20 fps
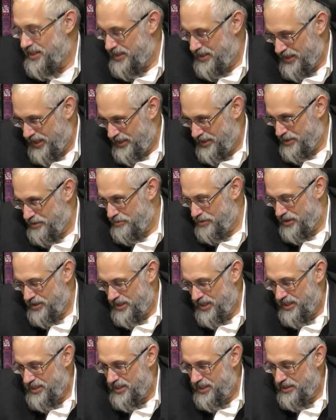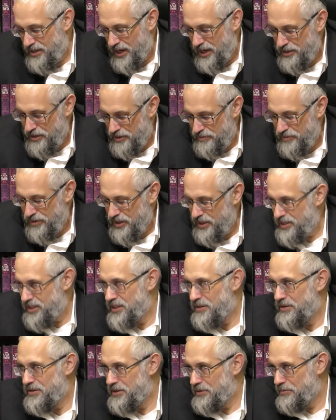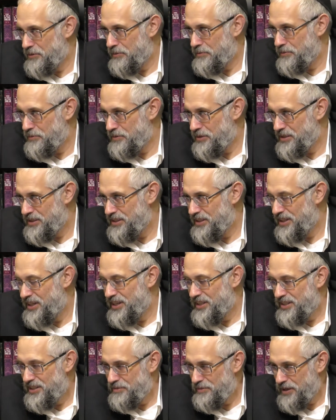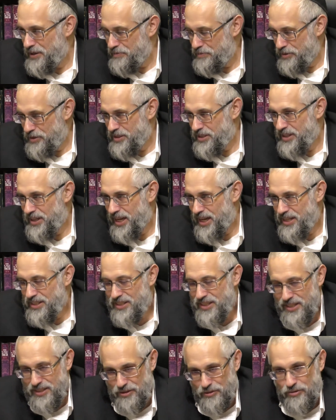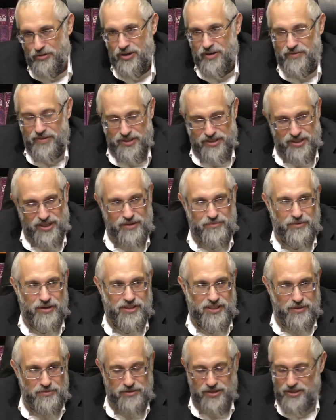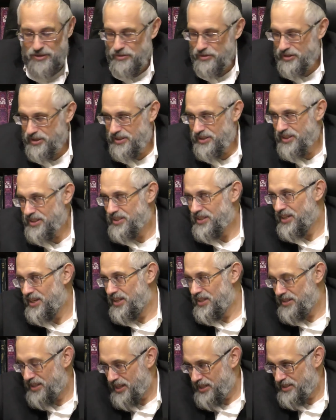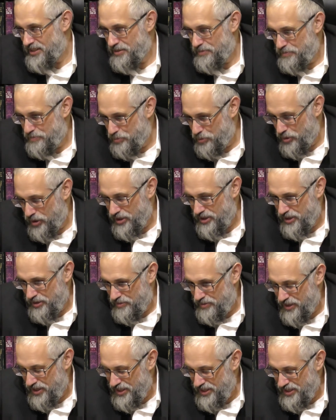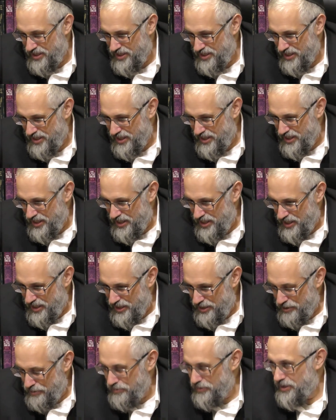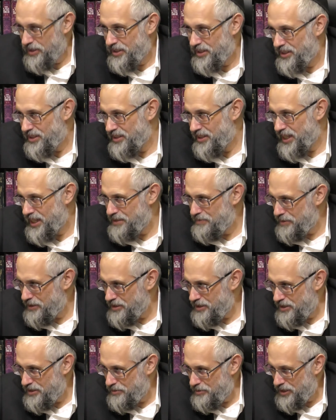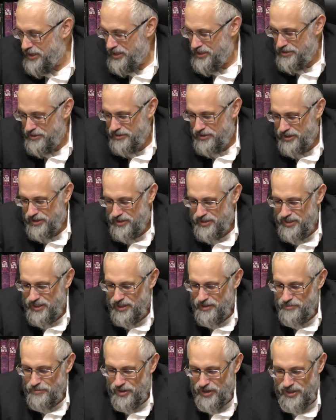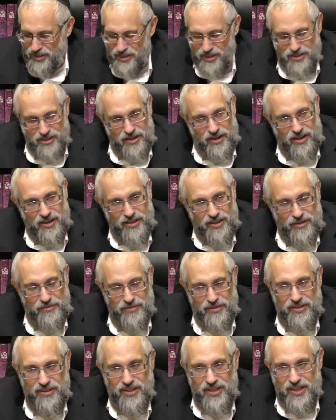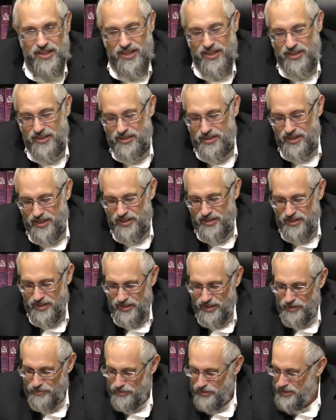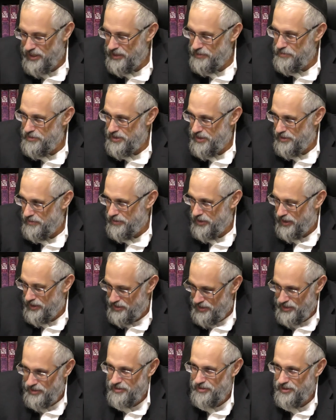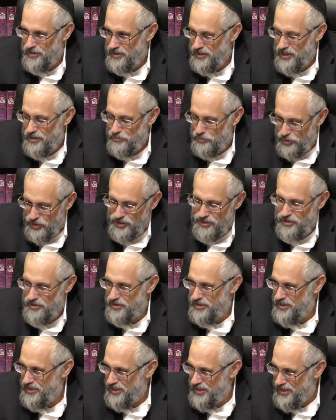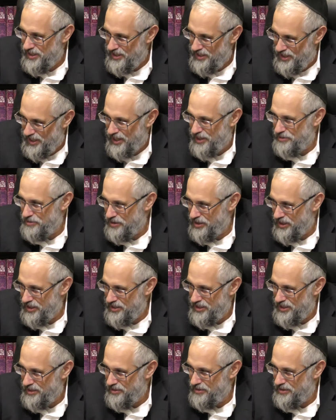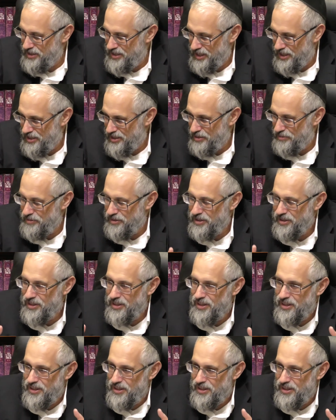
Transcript: Like the Gemara says, anava is yiras aromamus. That when a person has this awe of Hashem, Hashem's exaltedness, that's the point of his humility. That's much easier to understand why it's such a high level in the levels of the Chasidus, Precious, Tara, Chasidus, anava.